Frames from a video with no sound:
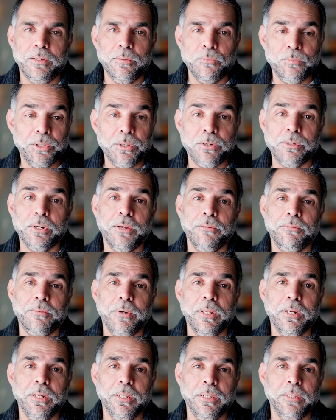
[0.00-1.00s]
with the try
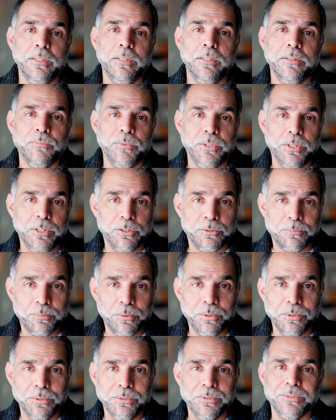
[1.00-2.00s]
finally, with the
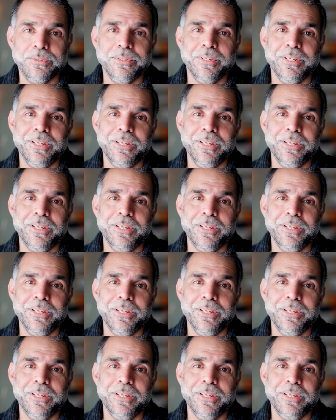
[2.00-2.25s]
dispose,